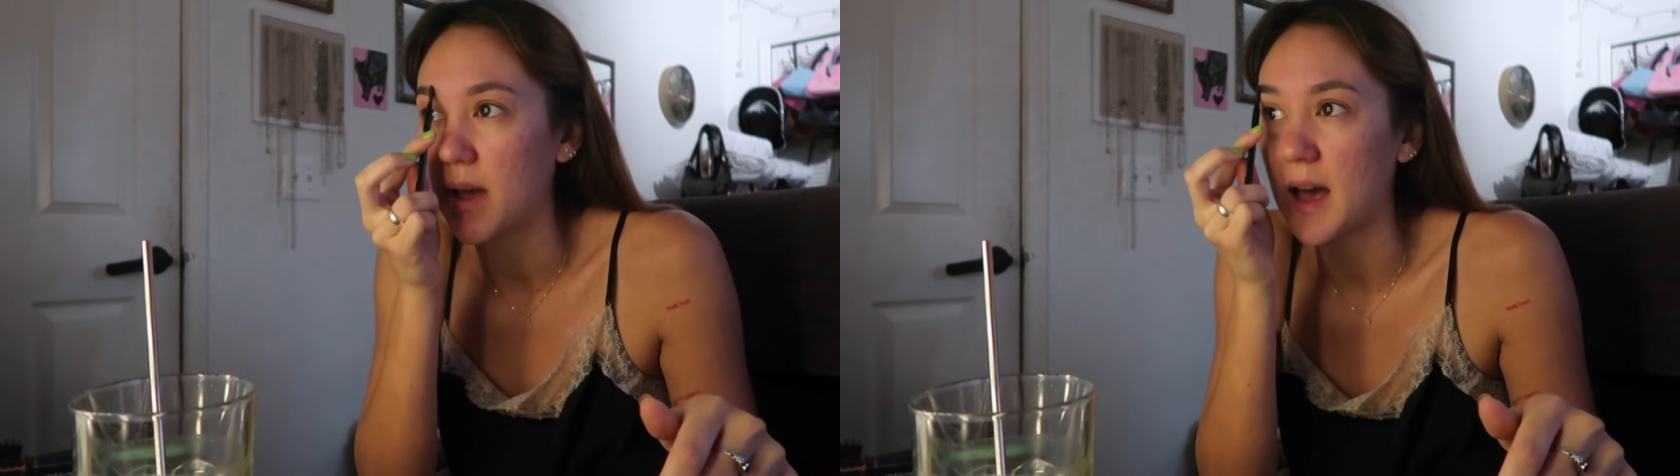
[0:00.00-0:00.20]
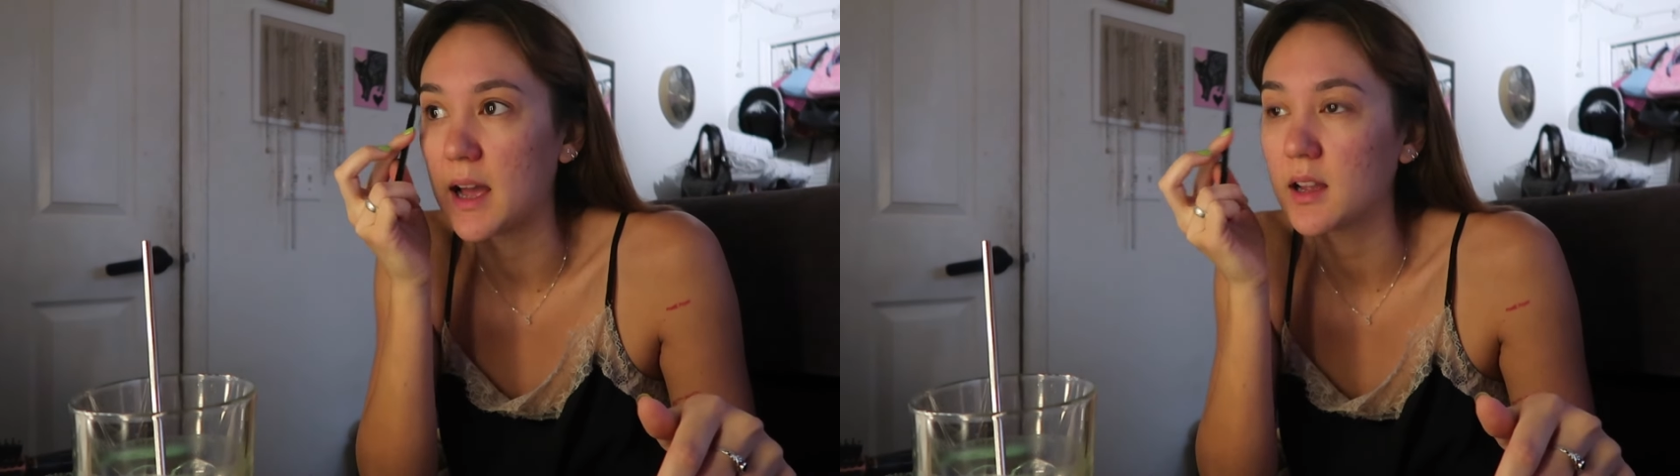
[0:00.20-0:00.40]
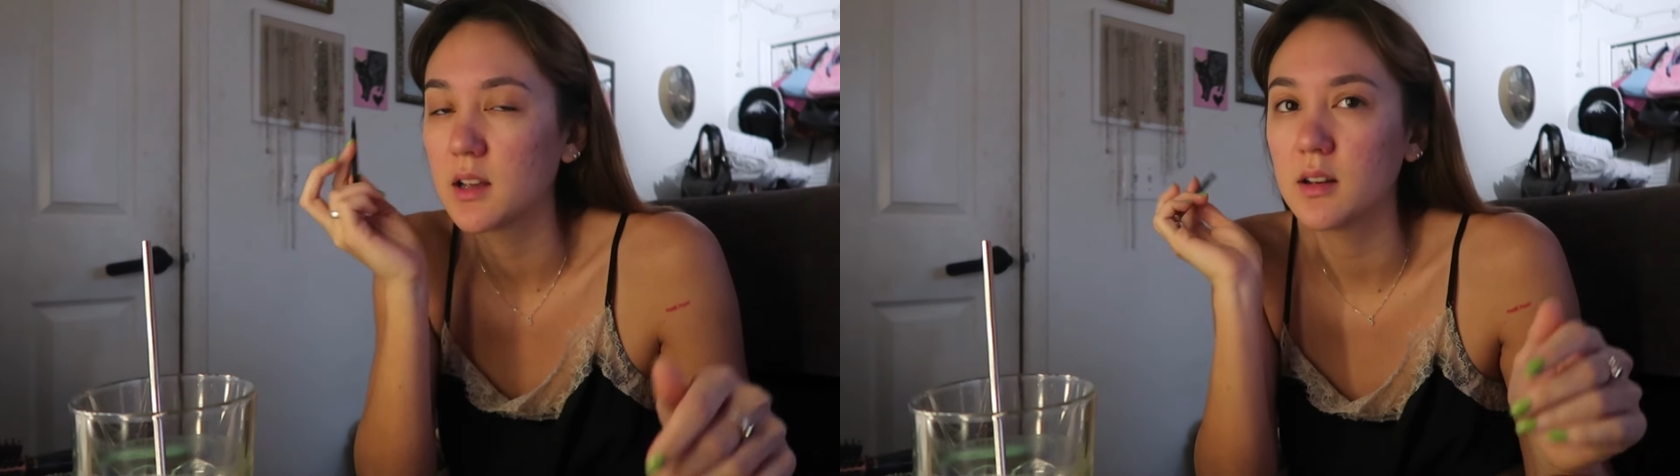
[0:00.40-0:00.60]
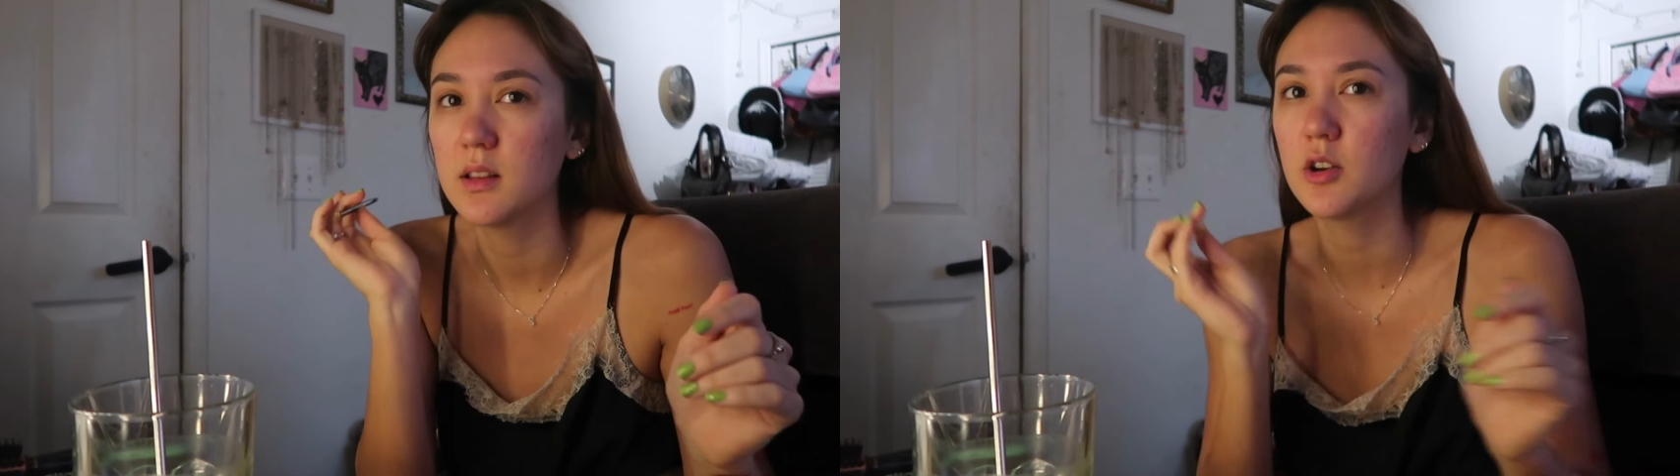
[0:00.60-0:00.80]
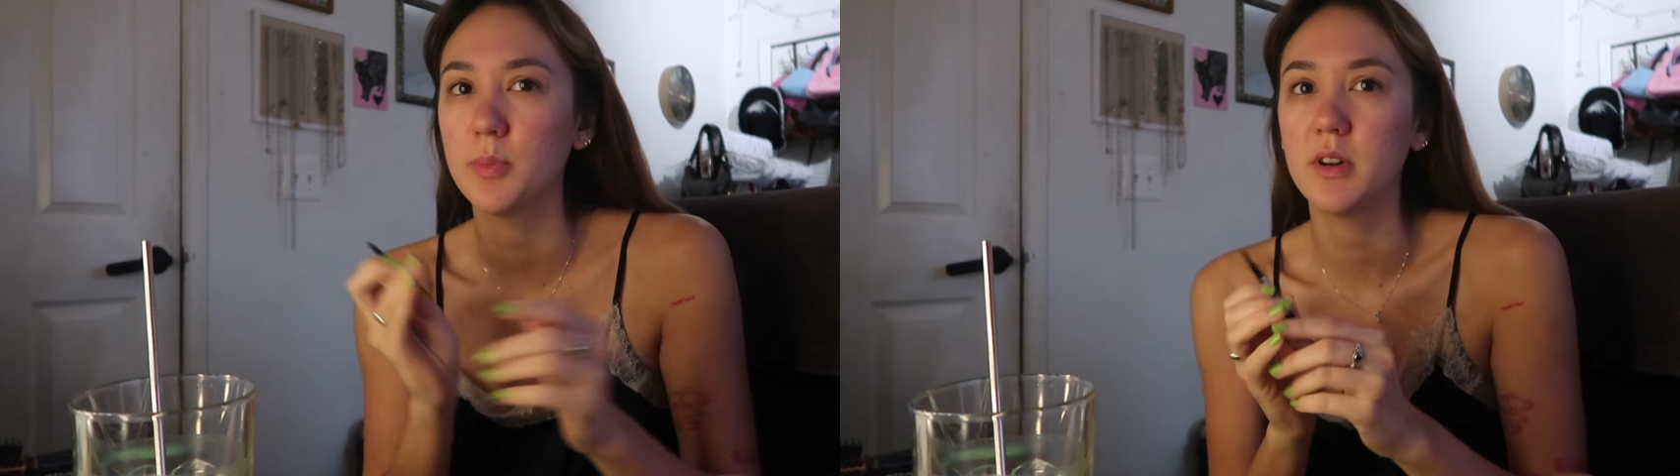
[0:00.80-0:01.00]
pack a
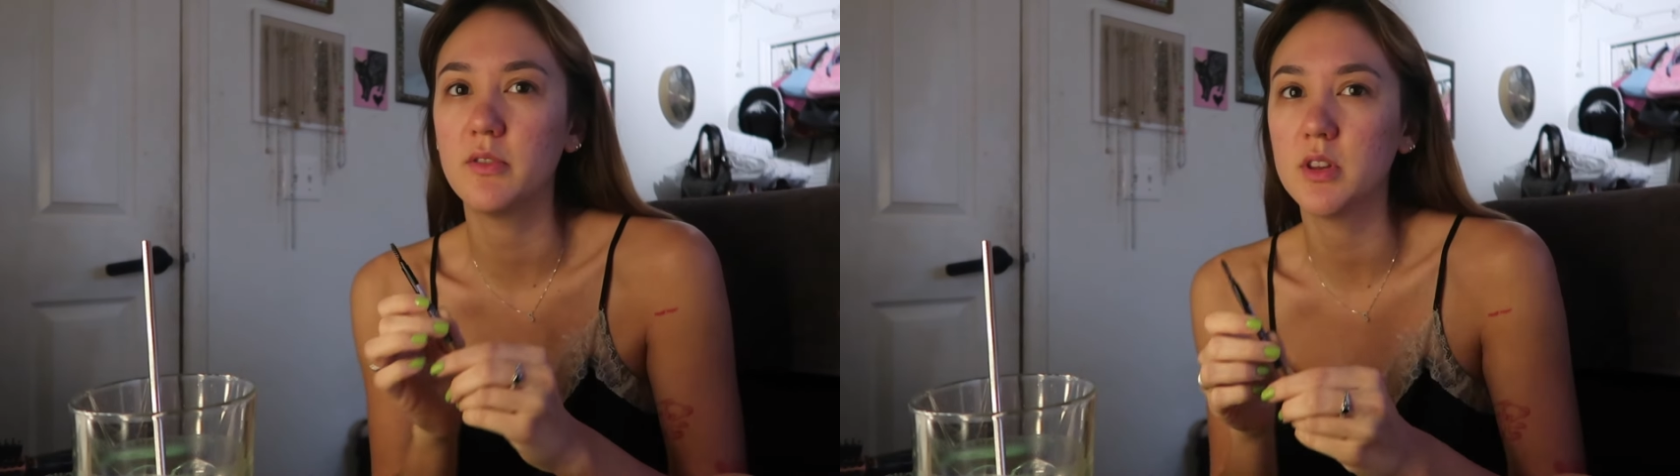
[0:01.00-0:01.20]
little bit of a